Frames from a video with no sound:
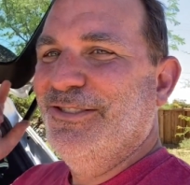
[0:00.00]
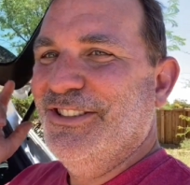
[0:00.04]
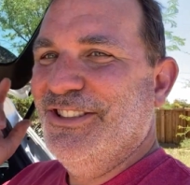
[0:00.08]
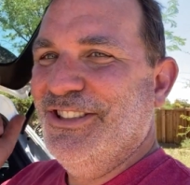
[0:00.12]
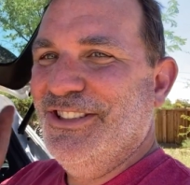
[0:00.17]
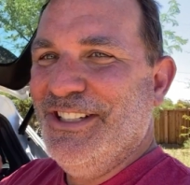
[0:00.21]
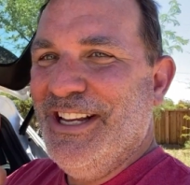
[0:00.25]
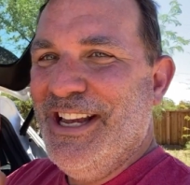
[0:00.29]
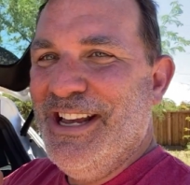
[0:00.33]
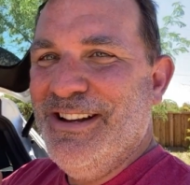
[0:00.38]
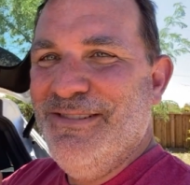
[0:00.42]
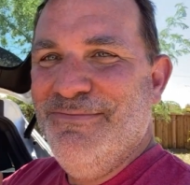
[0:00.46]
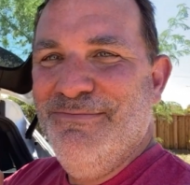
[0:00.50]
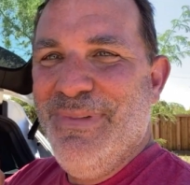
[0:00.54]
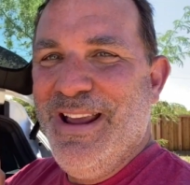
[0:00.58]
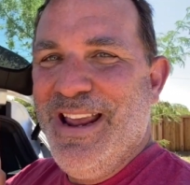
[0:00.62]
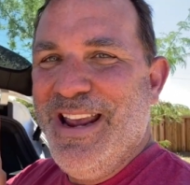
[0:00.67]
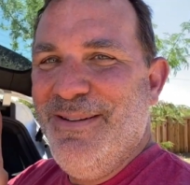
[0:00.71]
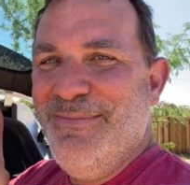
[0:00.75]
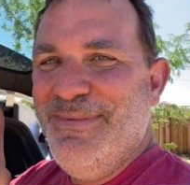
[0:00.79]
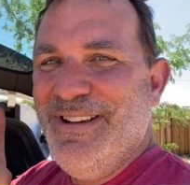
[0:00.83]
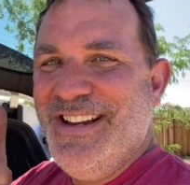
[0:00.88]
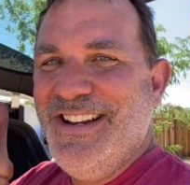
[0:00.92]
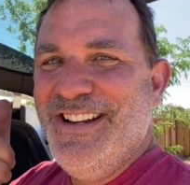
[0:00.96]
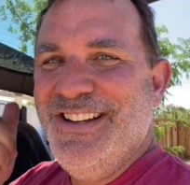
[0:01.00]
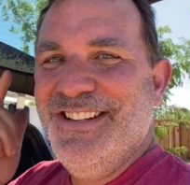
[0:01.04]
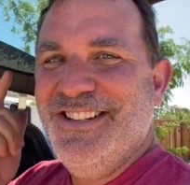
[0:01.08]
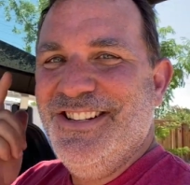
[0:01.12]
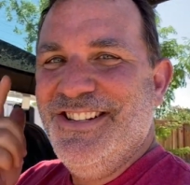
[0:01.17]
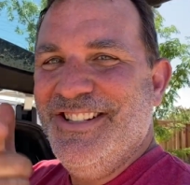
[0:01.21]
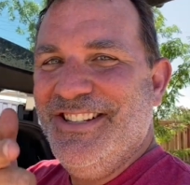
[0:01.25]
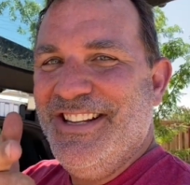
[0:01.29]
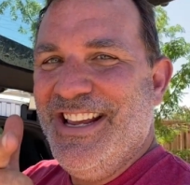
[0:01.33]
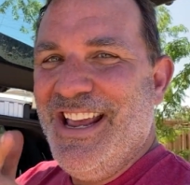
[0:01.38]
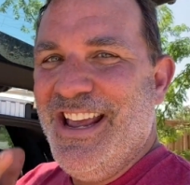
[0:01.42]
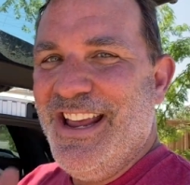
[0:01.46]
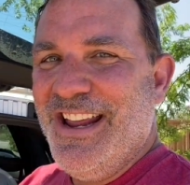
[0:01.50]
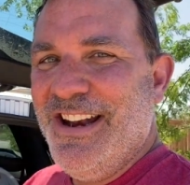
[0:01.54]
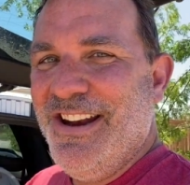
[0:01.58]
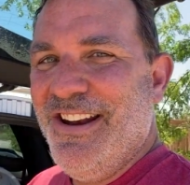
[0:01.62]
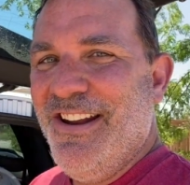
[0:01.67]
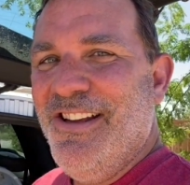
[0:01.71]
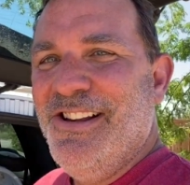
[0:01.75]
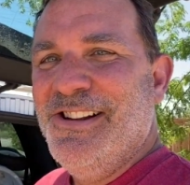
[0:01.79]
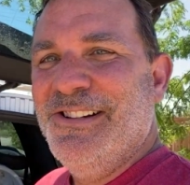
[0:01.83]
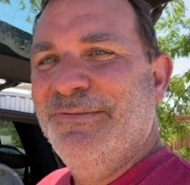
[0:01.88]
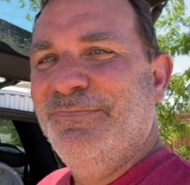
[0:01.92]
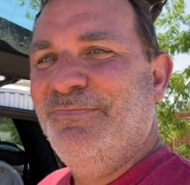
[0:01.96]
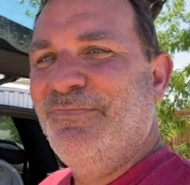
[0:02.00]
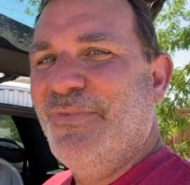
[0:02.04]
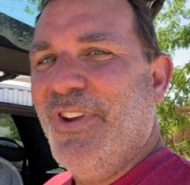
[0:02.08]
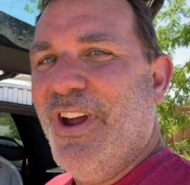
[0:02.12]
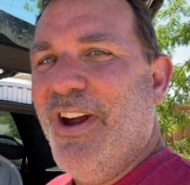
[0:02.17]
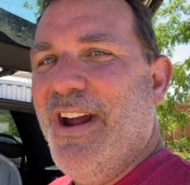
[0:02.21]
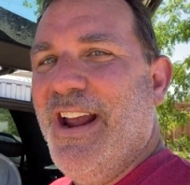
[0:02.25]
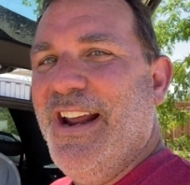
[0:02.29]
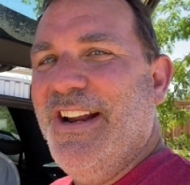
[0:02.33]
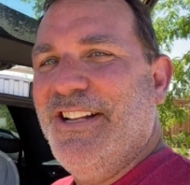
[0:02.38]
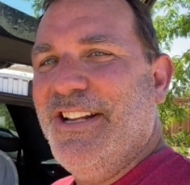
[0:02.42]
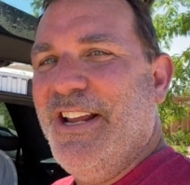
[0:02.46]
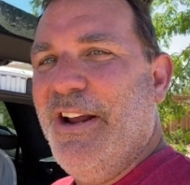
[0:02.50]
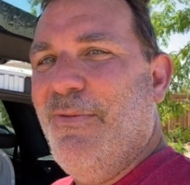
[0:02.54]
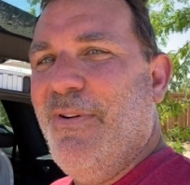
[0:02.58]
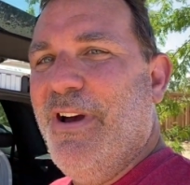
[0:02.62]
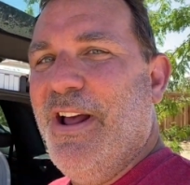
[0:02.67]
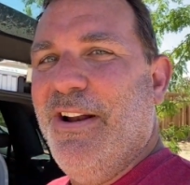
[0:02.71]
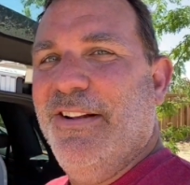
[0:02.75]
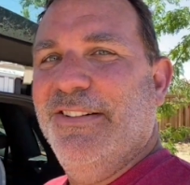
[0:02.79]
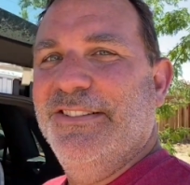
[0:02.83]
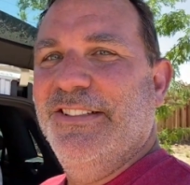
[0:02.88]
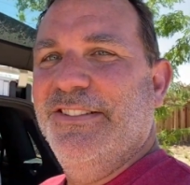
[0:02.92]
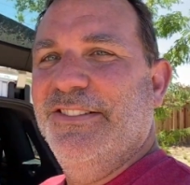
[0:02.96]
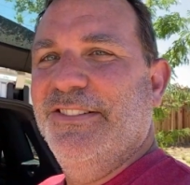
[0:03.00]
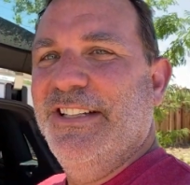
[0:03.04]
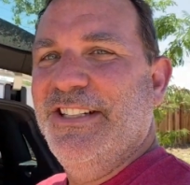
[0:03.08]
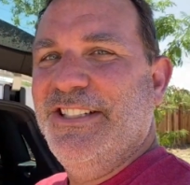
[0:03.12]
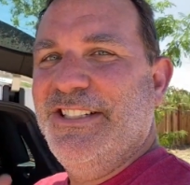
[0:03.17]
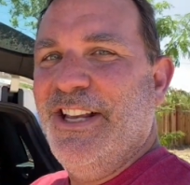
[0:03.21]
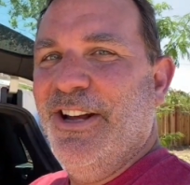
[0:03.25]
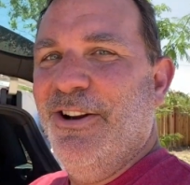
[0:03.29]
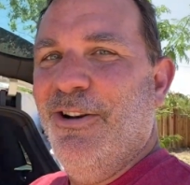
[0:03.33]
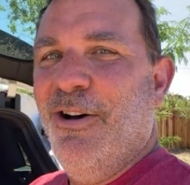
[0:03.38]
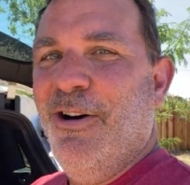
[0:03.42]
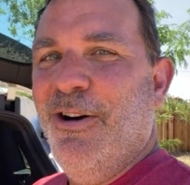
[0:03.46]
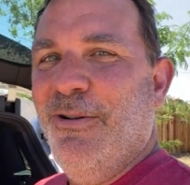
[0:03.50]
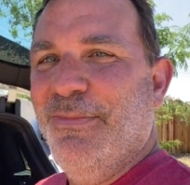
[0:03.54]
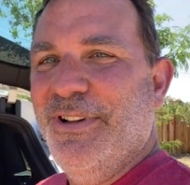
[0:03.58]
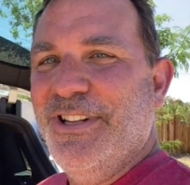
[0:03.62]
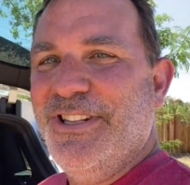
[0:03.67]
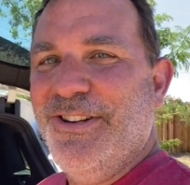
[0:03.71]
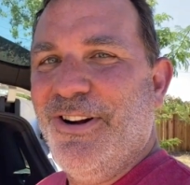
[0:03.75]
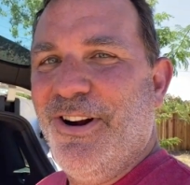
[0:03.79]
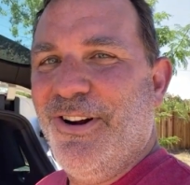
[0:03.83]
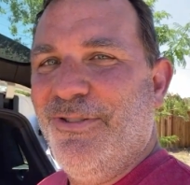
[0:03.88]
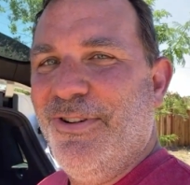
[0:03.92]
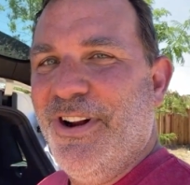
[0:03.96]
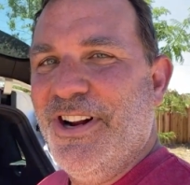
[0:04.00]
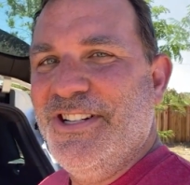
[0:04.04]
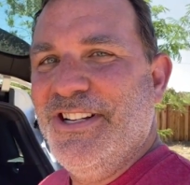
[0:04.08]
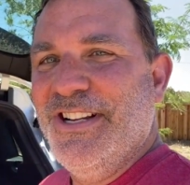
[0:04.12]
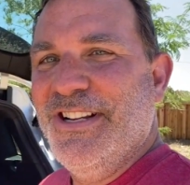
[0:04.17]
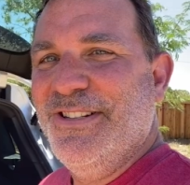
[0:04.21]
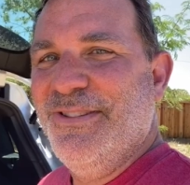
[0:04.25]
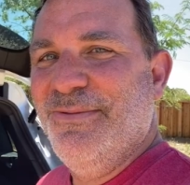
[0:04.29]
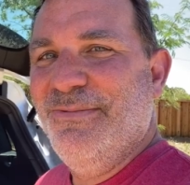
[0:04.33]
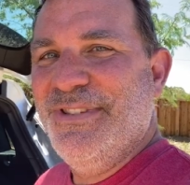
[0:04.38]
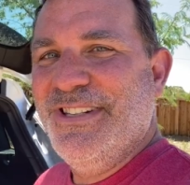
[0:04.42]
zen, baby, zen. All right, tell you what, let's get home. Let's start crushing some